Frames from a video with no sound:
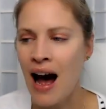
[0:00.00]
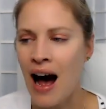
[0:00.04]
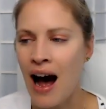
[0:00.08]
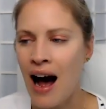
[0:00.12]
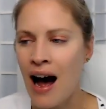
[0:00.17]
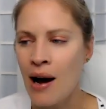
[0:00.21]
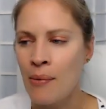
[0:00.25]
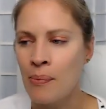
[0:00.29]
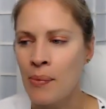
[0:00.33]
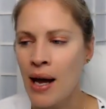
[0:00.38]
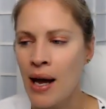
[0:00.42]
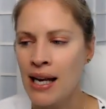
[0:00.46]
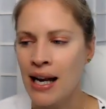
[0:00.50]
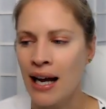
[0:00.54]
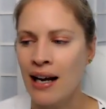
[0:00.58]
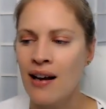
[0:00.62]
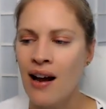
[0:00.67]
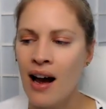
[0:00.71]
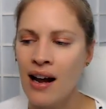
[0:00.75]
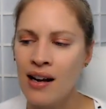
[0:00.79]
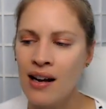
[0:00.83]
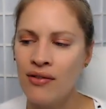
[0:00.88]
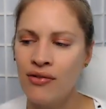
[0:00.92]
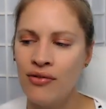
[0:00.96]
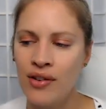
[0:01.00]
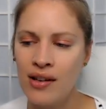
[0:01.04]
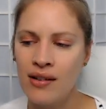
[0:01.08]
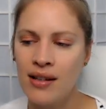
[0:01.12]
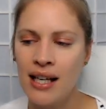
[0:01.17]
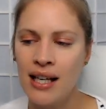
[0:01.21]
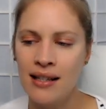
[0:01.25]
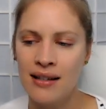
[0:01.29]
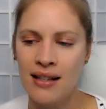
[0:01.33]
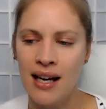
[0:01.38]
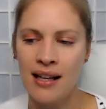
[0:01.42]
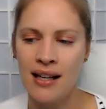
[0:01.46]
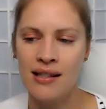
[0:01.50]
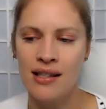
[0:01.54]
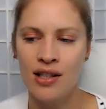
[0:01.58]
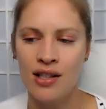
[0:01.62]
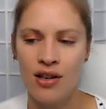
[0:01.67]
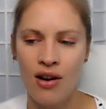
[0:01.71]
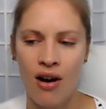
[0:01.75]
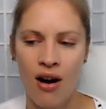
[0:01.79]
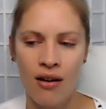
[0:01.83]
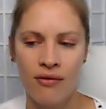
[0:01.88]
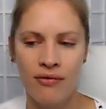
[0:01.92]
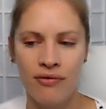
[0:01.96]
Um, and I kind of feel like that's a
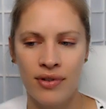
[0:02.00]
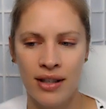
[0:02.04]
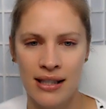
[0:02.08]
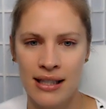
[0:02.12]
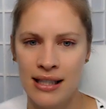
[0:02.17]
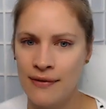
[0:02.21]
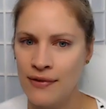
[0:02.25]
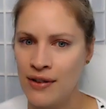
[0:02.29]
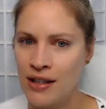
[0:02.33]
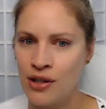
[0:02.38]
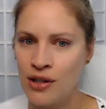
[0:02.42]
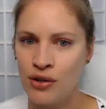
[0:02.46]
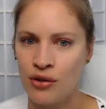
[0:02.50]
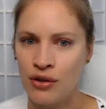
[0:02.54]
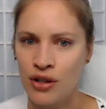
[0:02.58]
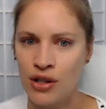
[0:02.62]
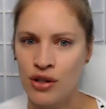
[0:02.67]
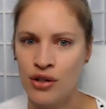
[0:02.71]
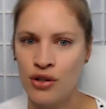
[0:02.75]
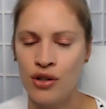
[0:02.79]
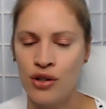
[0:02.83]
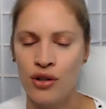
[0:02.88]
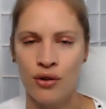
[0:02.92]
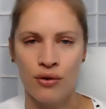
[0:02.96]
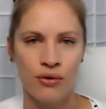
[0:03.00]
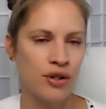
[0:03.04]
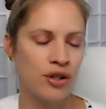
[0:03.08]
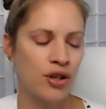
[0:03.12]
conflict of interest too.